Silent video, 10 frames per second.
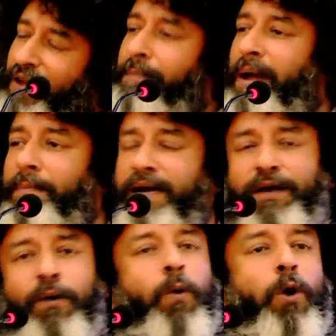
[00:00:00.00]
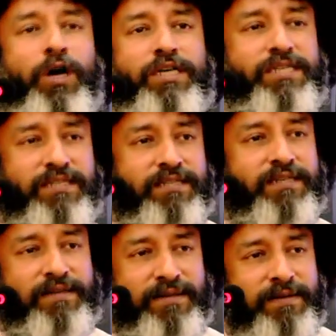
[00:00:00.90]
When my mother
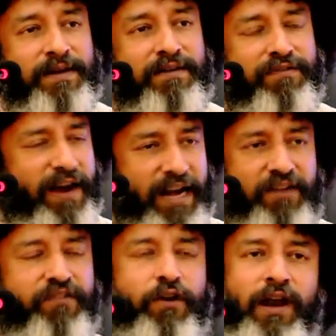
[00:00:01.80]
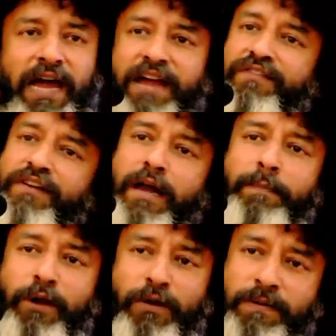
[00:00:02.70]
was fighting for life
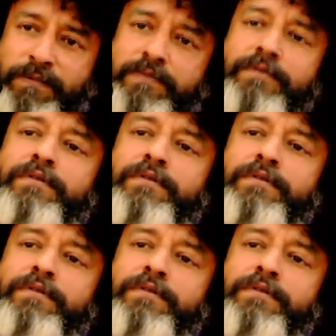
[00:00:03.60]
in Apollo,